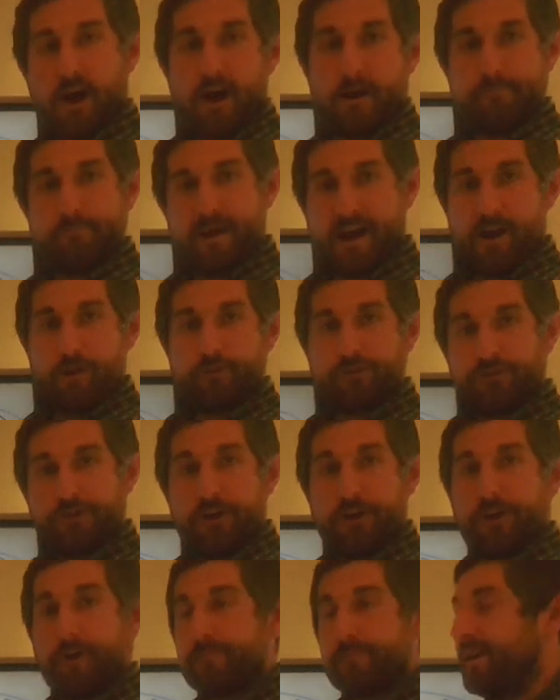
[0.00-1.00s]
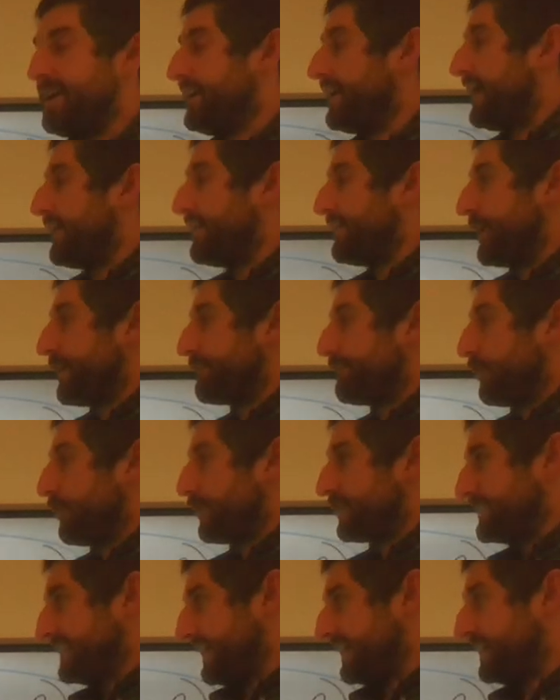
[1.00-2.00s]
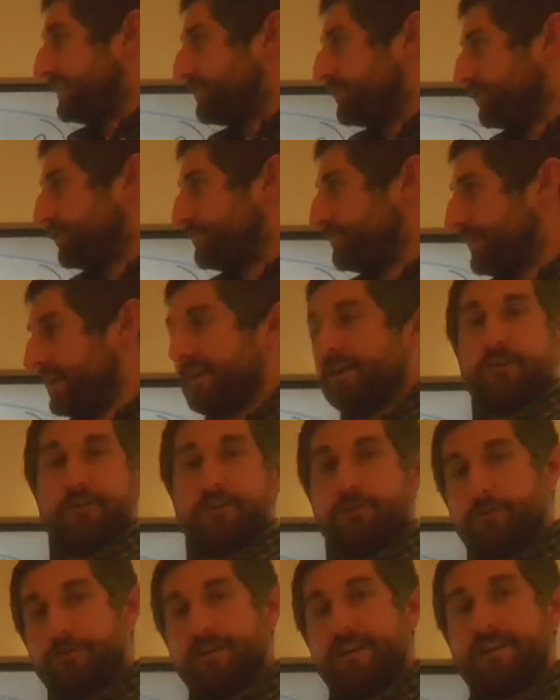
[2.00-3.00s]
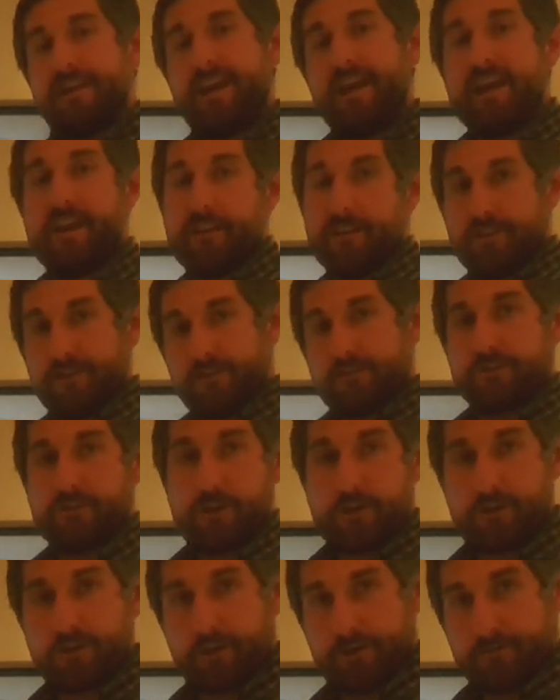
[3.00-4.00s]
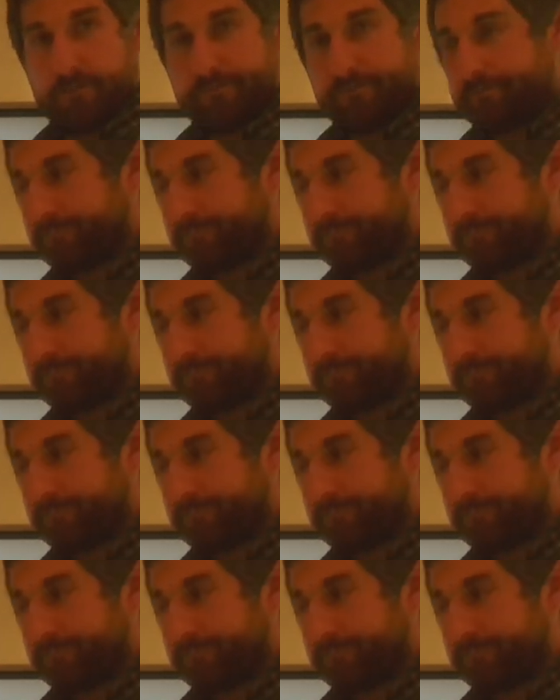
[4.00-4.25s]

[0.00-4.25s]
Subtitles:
compound term and therefore need to be included in the circle.